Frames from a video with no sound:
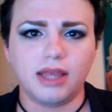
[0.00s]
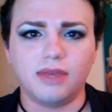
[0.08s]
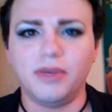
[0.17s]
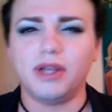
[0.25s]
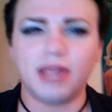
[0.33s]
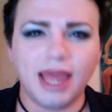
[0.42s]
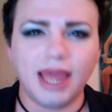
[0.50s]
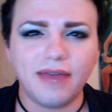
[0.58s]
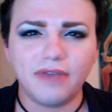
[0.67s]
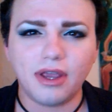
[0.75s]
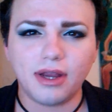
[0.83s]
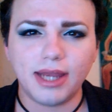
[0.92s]
like the weird
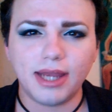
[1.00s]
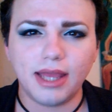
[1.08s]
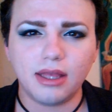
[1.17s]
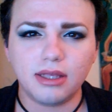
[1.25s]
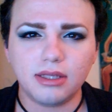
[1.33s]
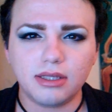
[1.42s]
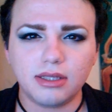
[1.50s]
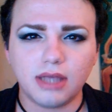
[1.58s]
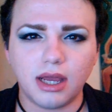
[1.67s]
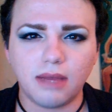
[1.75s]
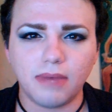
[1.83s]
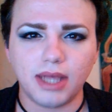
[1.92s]
caviar nails
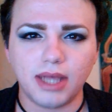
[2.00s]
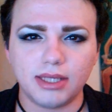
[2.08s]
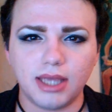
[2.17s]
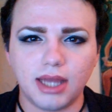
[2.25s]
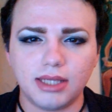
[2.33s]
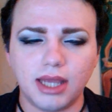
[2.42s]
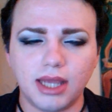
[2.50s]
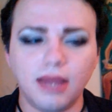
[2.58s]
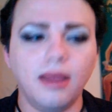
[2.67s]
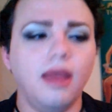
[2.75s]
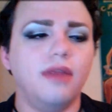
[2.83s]
by Ciate.